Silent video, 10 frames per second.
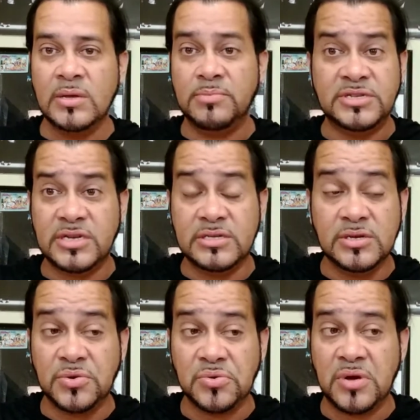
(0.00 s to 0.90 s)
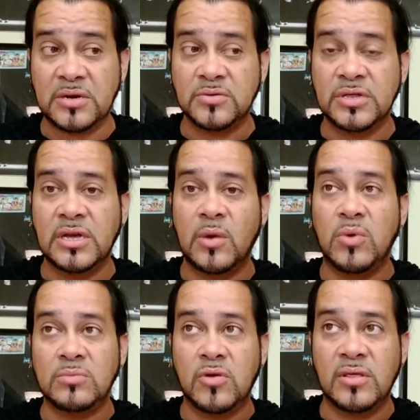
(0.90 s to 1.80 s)
BJD crew. I don't think I
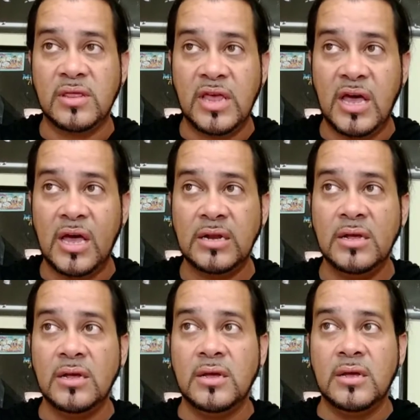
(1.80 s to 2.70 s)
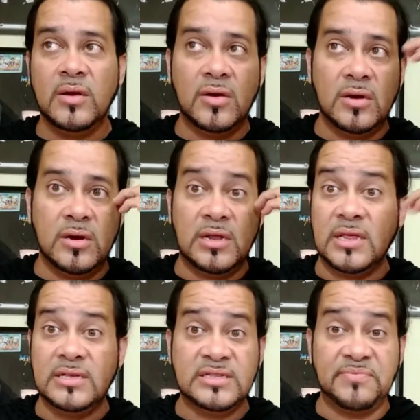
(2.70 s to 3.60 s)
want more than that,
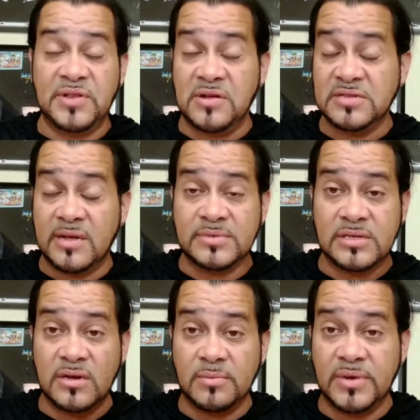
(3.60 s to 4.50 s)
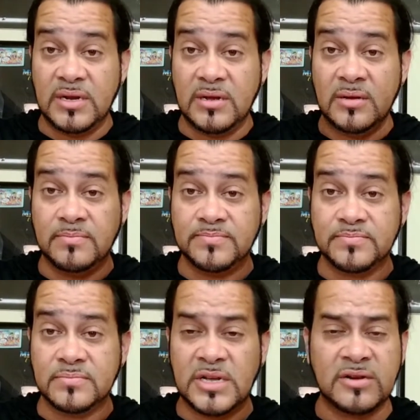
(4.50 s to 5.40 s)
unless something else comes along. But um,
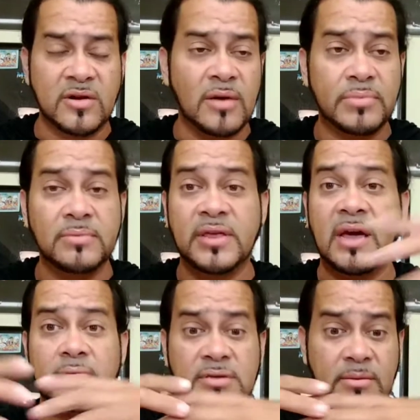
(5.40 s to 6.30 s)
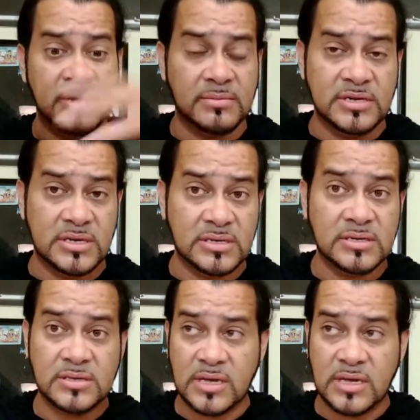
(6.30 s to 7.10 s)
I don't know how people that have so many BJDs